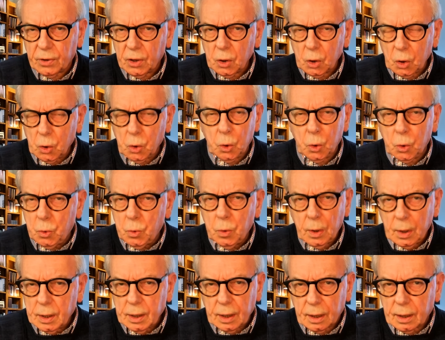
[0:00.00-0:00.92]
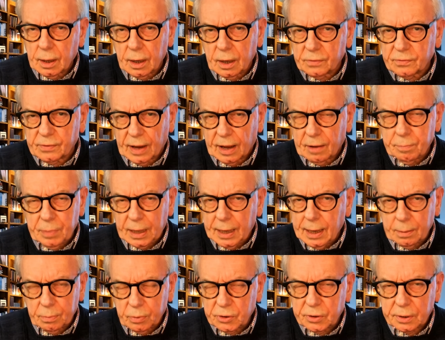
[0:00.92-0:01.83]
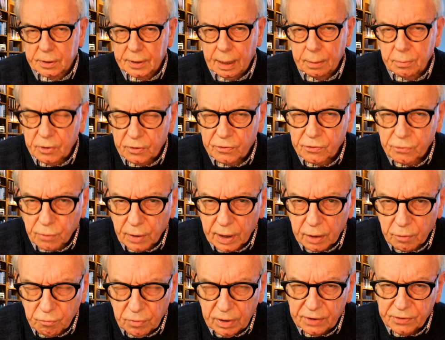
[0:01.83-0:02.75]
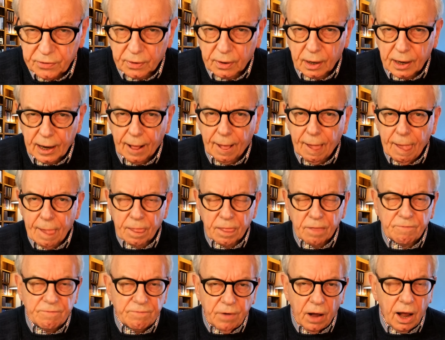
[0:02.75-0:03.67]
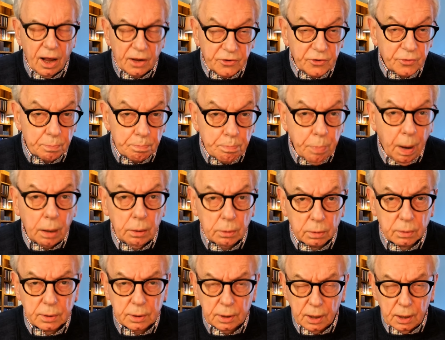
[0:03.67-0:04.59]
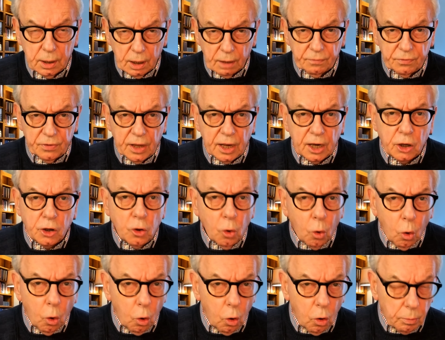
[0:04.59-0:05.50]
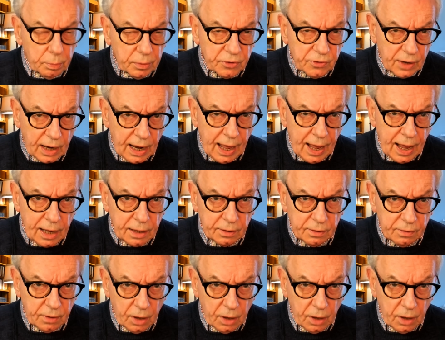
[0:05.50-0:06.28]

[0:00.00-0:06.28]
who, as I've been able to demonstrate recently, the vast bulk of the enormous land